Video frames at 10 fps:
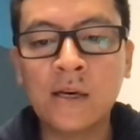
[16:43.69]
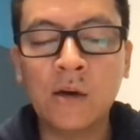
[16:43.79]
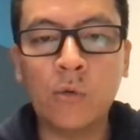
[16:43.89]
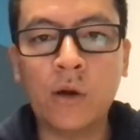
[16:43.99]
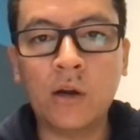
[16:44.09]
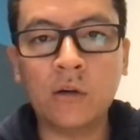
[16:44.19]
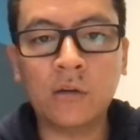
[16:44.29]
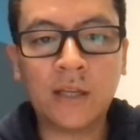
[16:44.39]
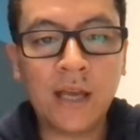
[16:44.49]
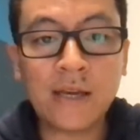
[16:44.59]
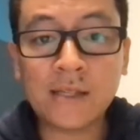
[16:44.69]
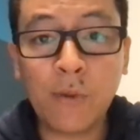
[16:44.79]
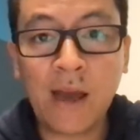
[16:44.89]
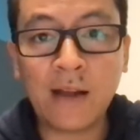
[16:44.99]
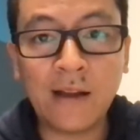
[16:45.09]
where he hasn't
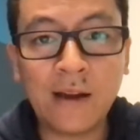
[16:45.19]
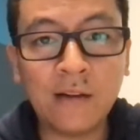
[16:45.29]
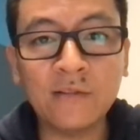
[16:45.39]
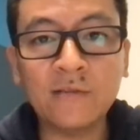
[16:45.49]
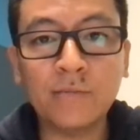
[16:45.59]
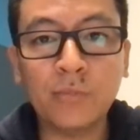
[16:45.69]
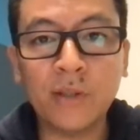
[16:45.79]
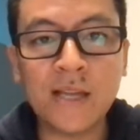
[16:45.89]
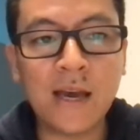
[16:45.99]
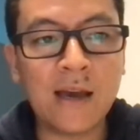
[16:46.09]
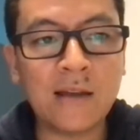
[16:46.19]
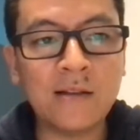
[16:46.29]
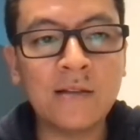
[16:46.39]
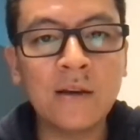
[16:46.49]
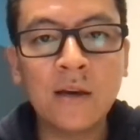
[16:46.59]
panned out, but
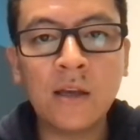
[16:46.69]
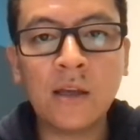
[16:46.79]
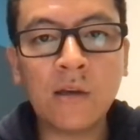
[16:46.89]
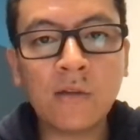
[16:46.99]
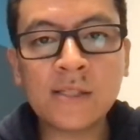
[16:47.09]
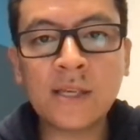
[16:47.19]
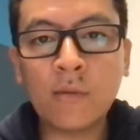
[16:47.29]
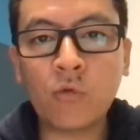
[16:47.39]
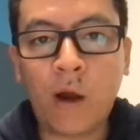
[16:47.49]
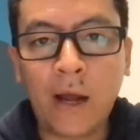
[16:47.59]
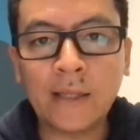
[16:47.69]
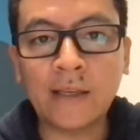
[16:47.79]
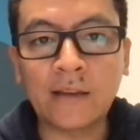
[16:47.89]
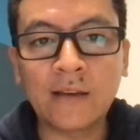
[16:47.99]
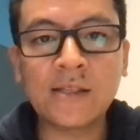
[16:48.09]
then you see him
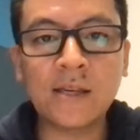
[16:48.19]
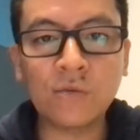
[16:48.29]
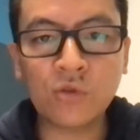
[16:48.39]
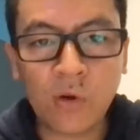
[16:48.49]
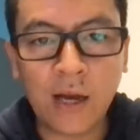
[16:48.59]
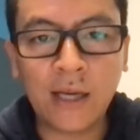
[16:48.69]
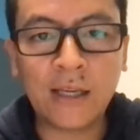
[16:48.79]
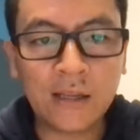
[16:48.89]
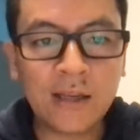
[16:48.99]
grinding, you see him trying.